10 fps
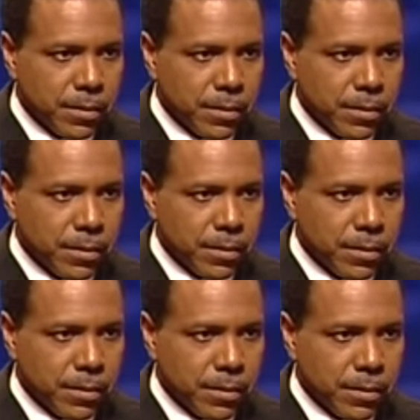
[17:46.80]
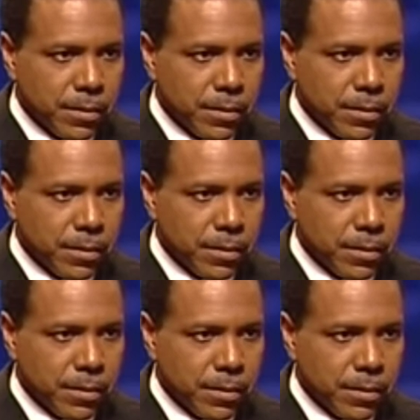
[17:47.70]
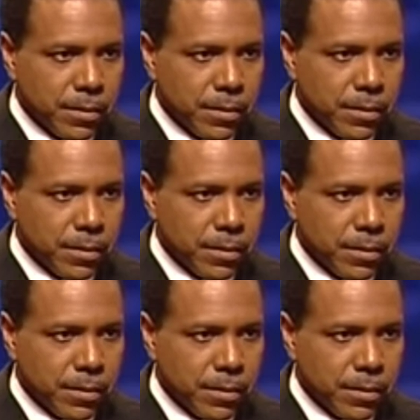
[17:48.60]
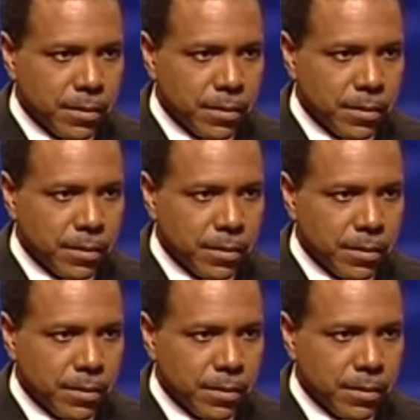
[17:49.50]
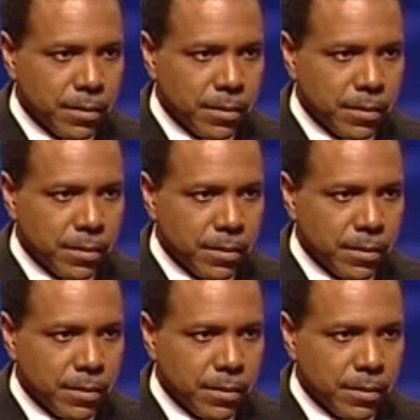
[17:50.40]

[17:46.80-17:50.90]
[no speech]